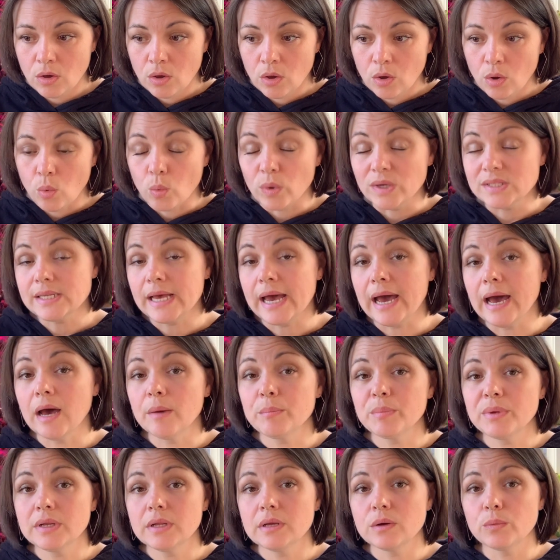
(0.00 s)
What's
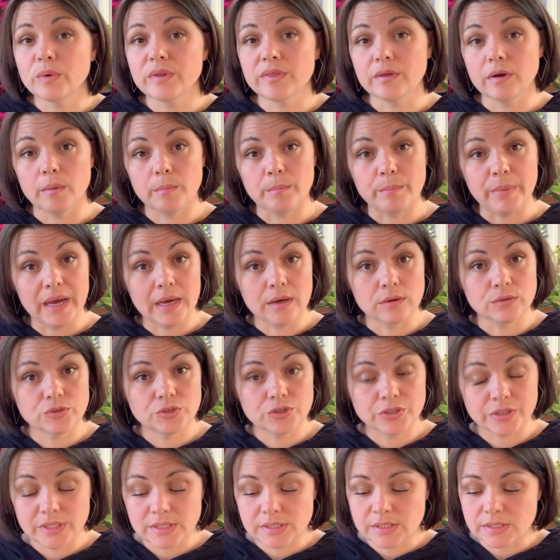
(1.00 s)
happening with our
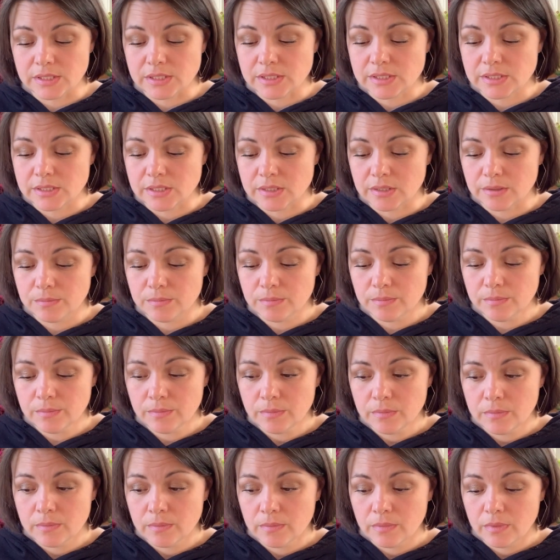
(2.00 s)
boundary system?
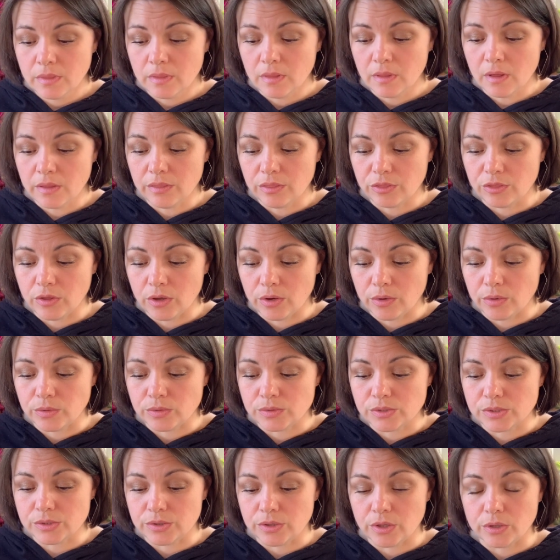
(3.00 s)

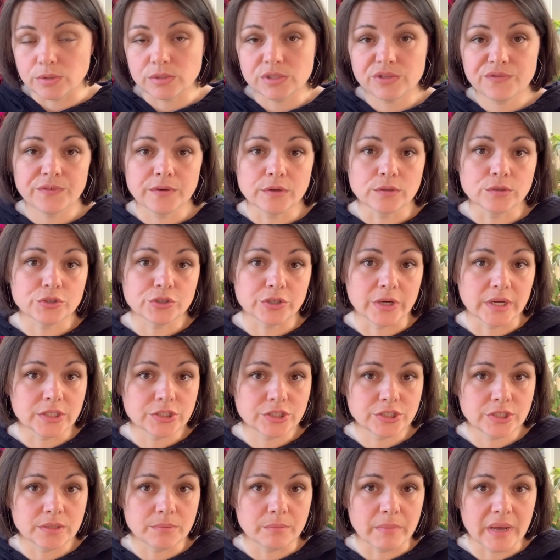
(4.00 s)
Those
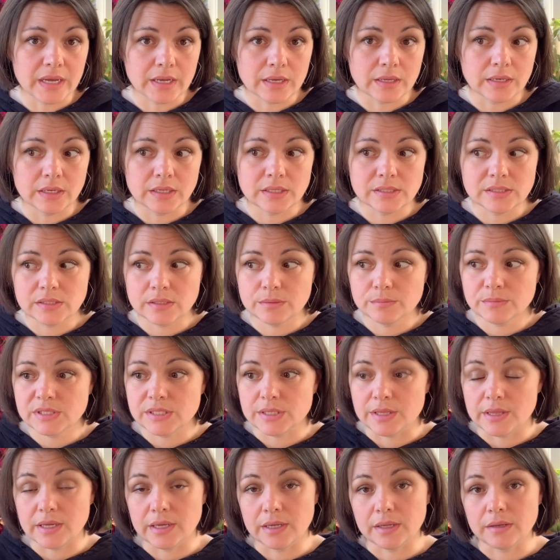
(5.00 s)
filtration mechanisms
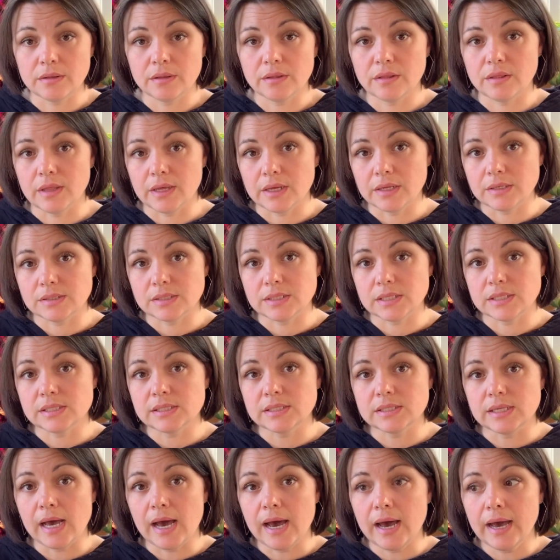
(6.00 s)
that
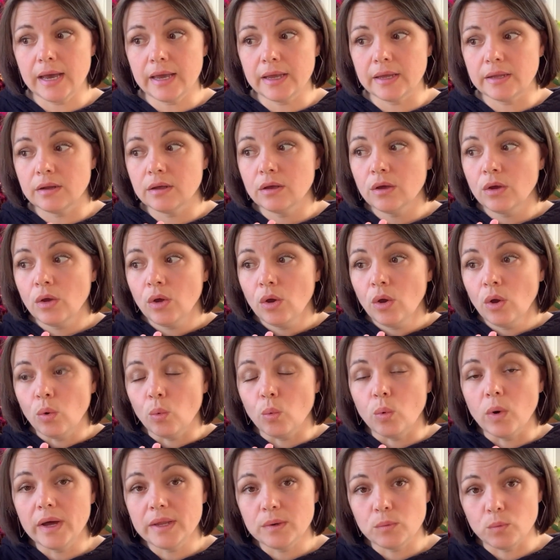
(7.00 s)
decide
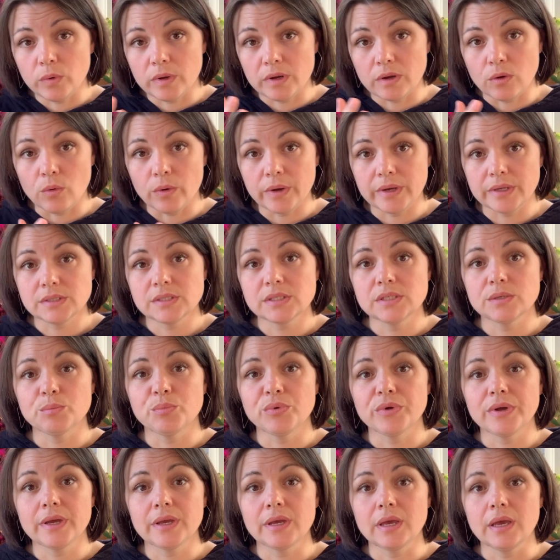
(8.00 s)
what we're going to
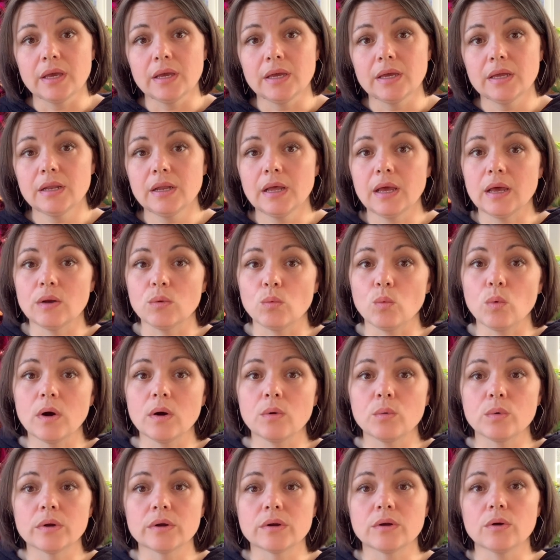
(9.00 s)
bring in and what
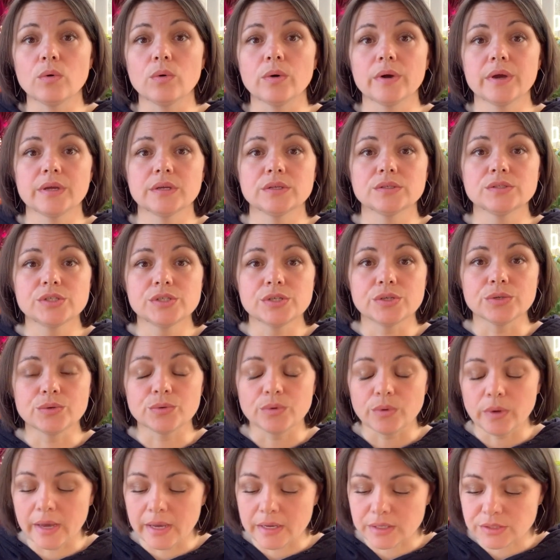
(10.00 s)
we're going
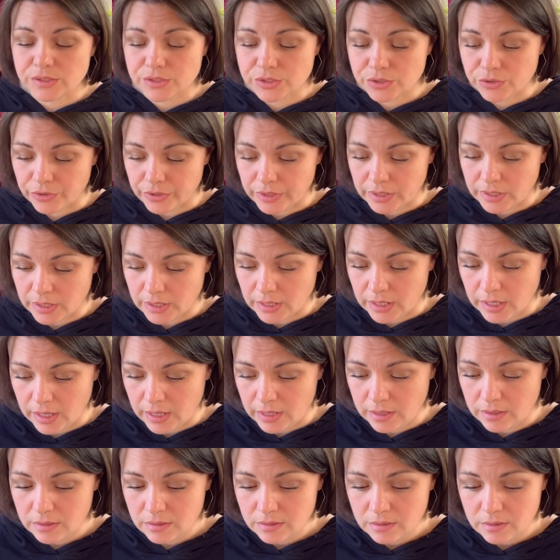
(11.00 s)
to excrete
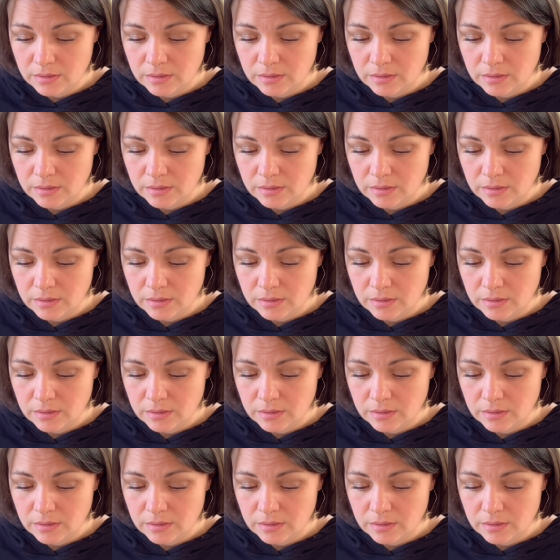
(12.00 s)
again.